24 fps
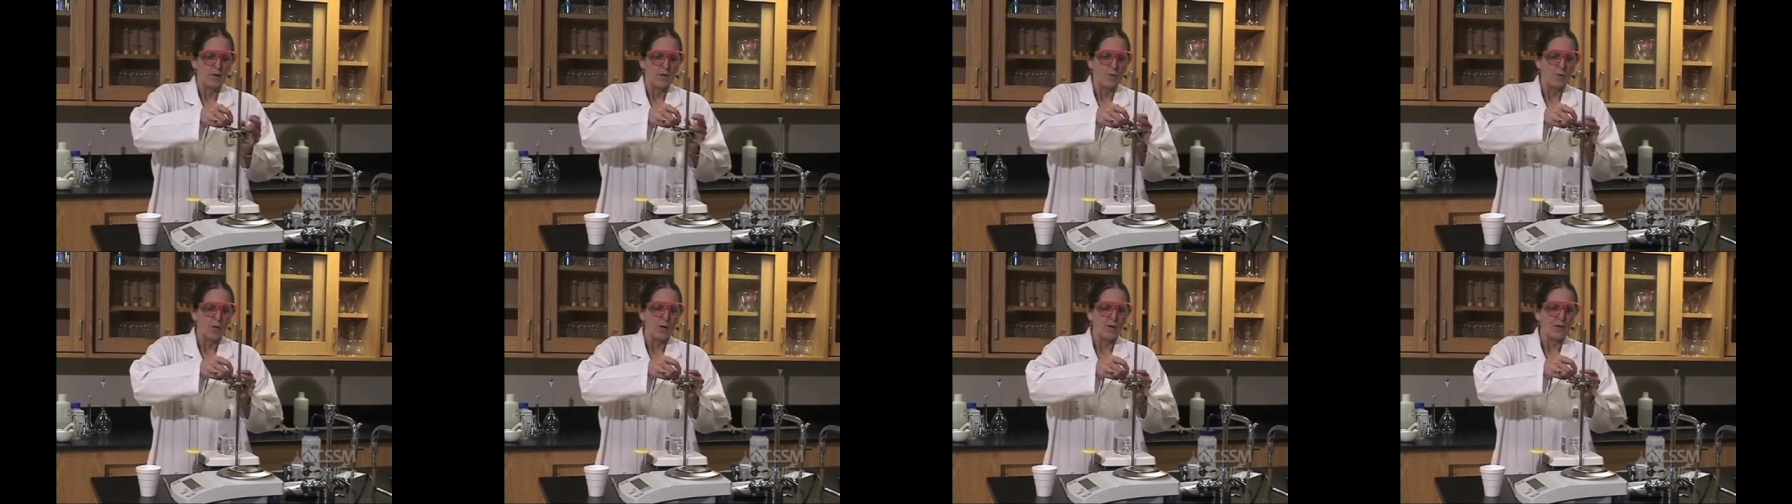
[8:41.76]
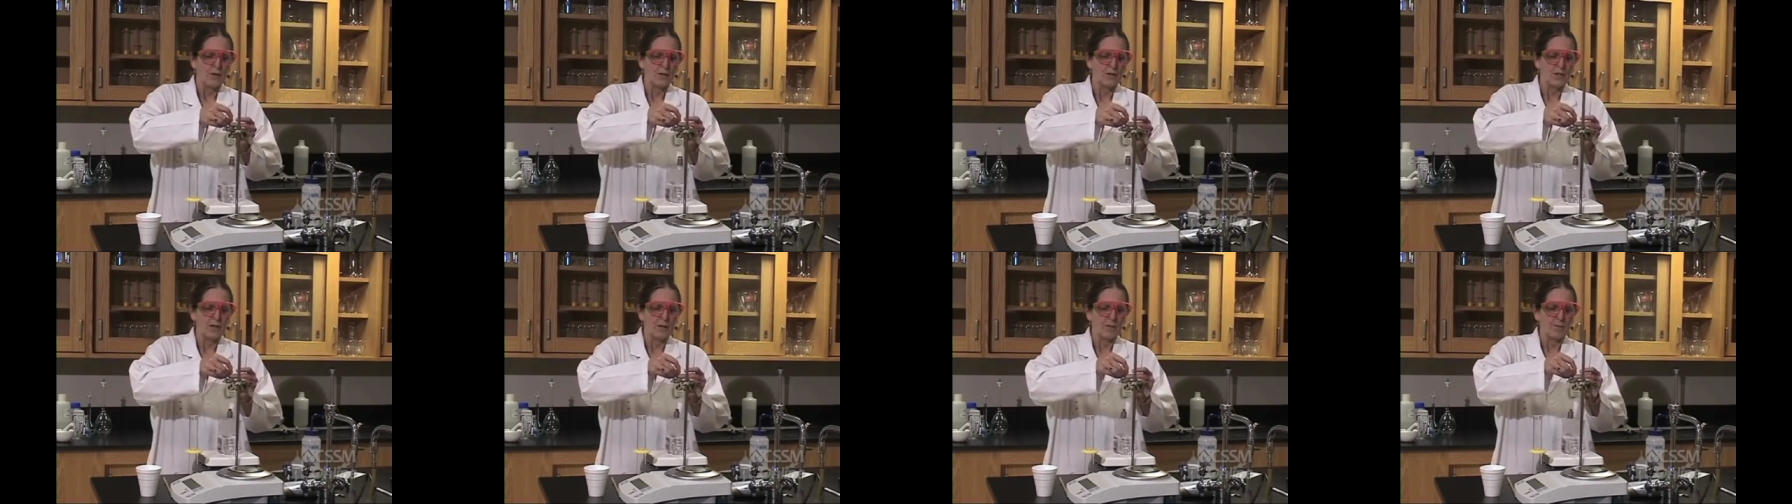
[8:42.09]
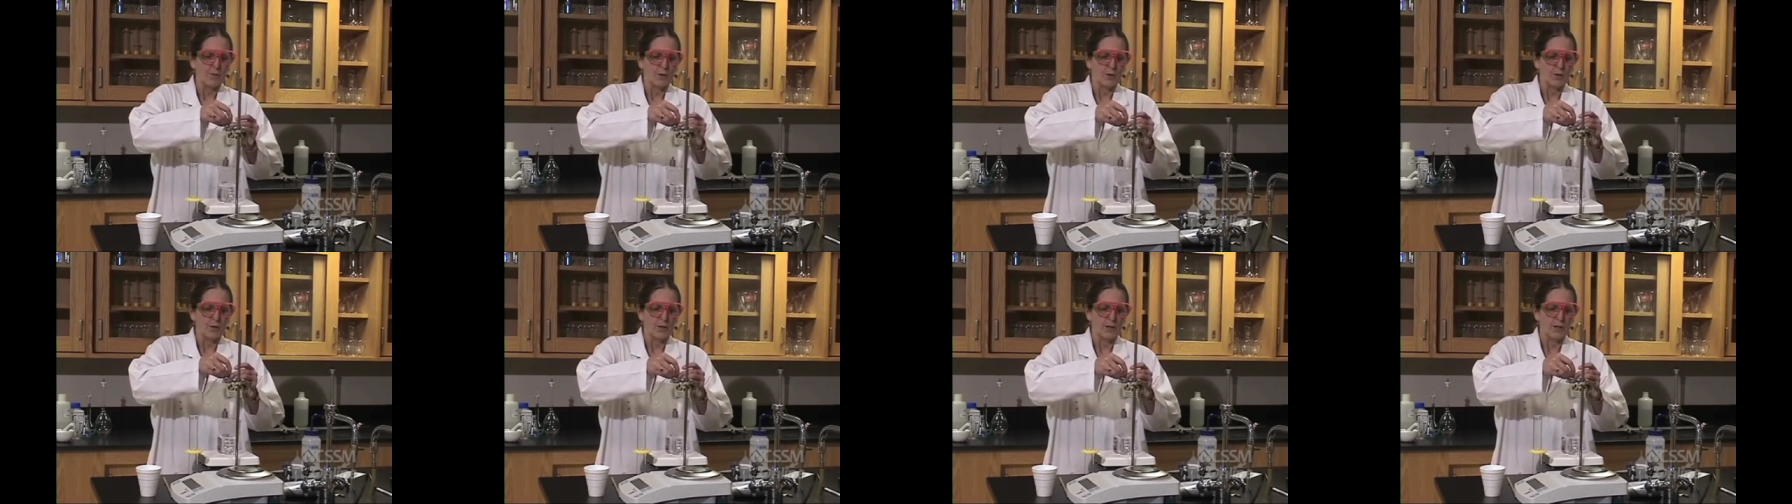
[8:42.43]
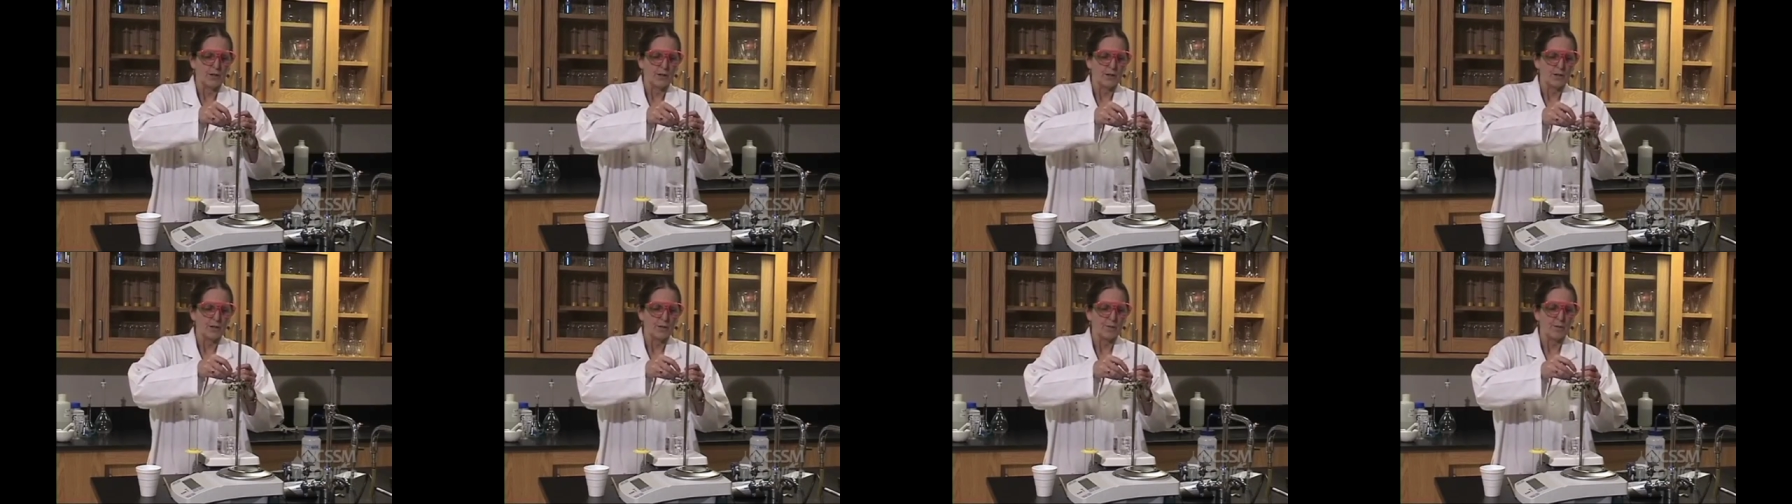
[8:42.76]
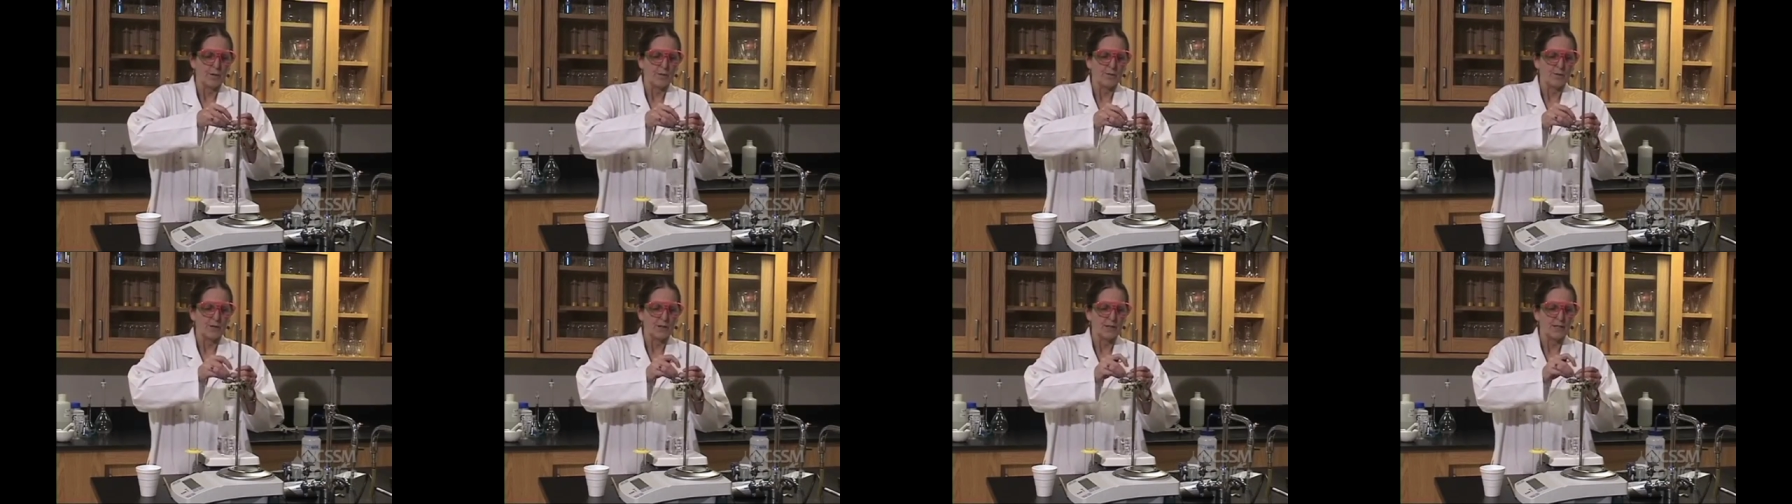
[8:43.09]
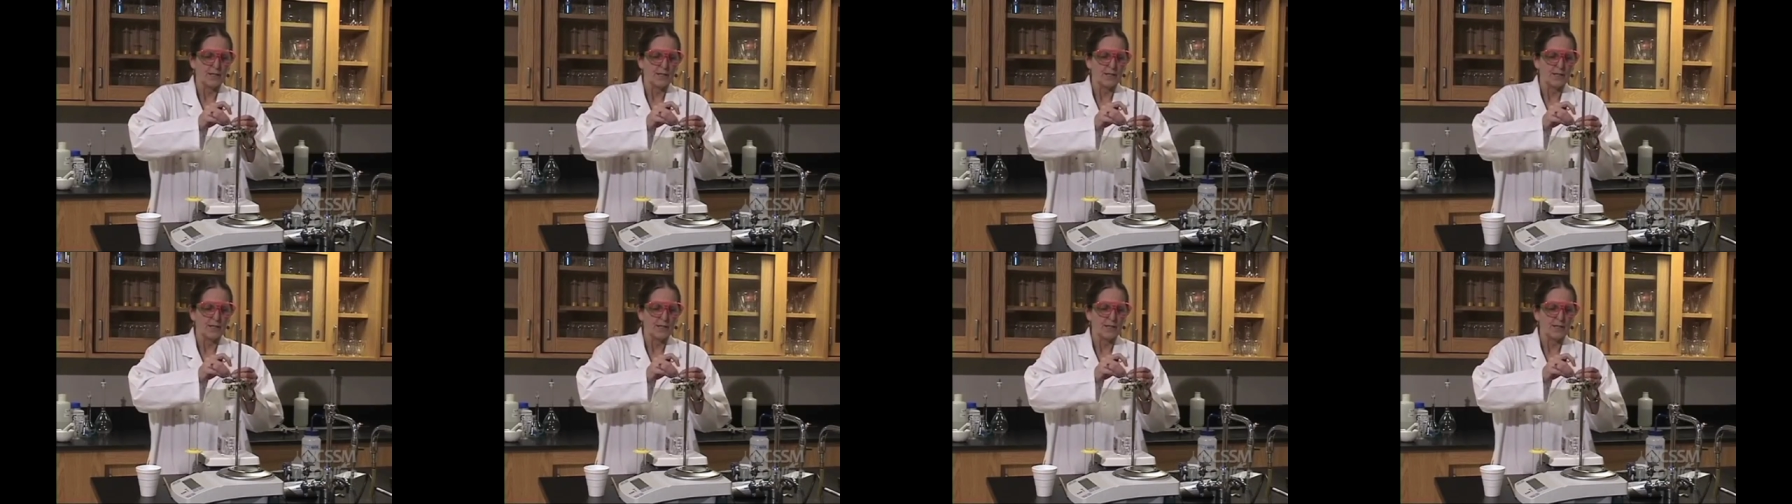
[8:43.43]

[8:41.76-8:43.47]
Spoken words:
what the temperature is. But if it